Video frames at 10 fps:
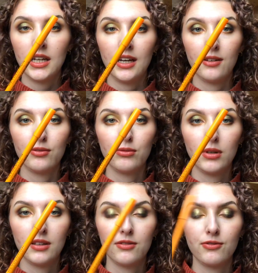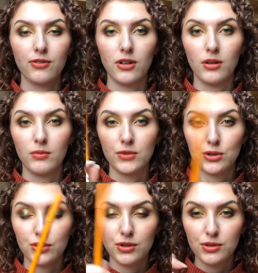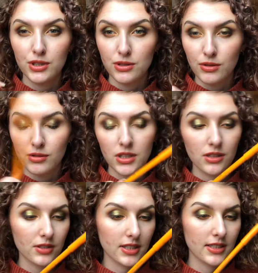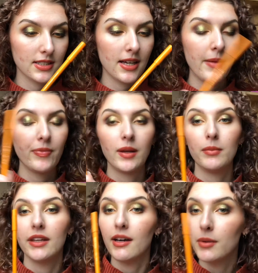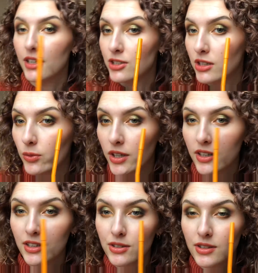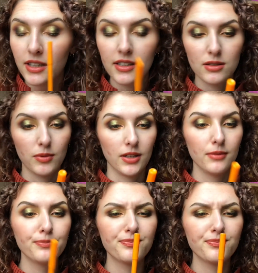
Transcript: I've went from 2 uses to 3 uses, but I'm actually wearing it today as well.